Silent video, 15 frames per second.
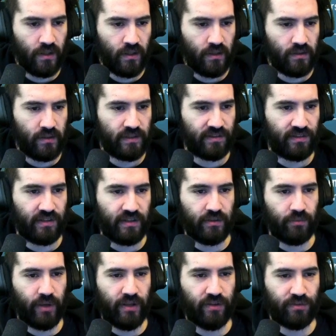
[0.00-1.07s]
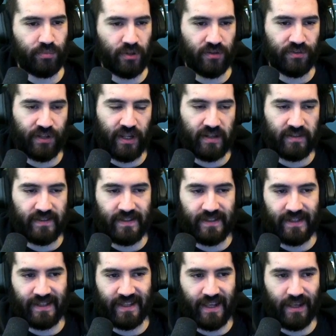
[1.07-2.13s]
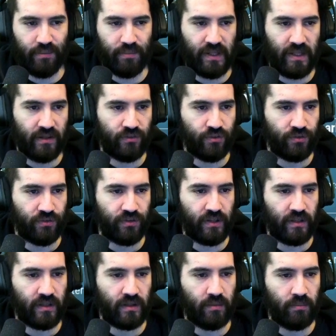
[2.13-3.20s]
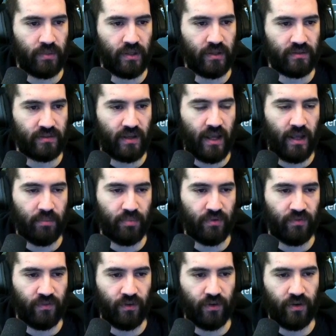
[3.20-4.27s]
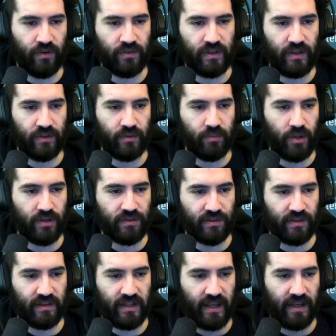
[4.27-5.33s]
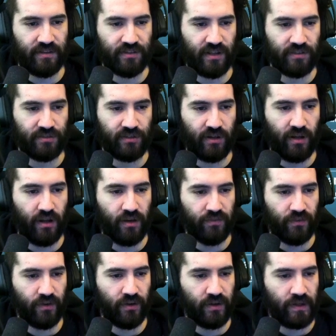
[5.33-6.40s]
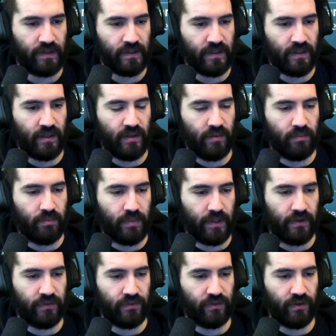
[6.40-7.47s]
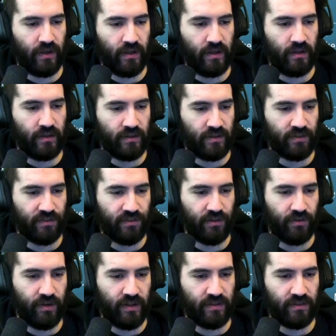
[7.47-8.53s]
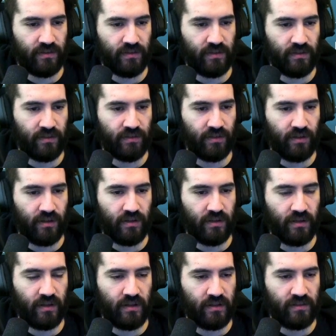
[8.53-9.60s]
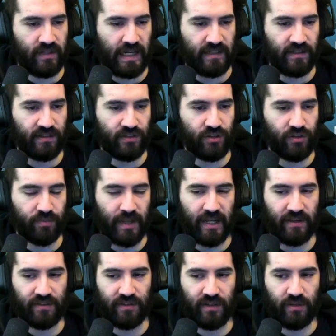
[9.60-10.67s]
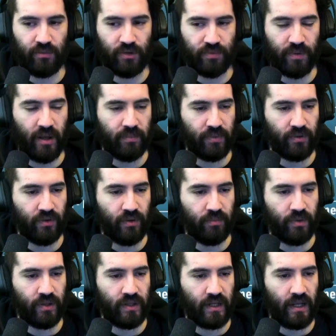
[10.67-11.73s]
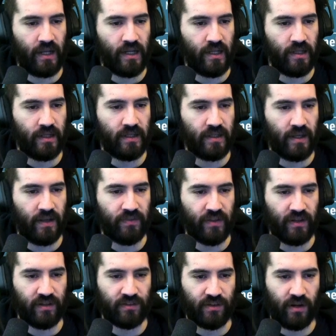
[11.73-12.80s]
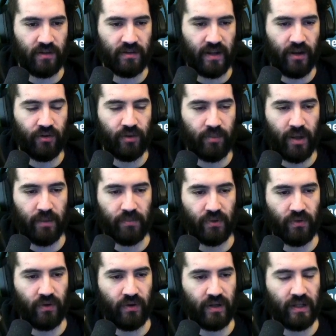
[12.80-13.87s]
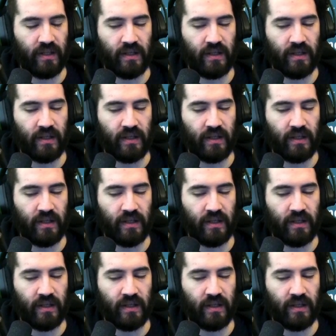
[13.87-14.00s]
Let's see. Rail Splitter's Canteen can be interesting, but I prefer the other mods that the Axe has to offer. But consider it. It's a Tactician's Magazine was popular, but I think it's gone down in popularity,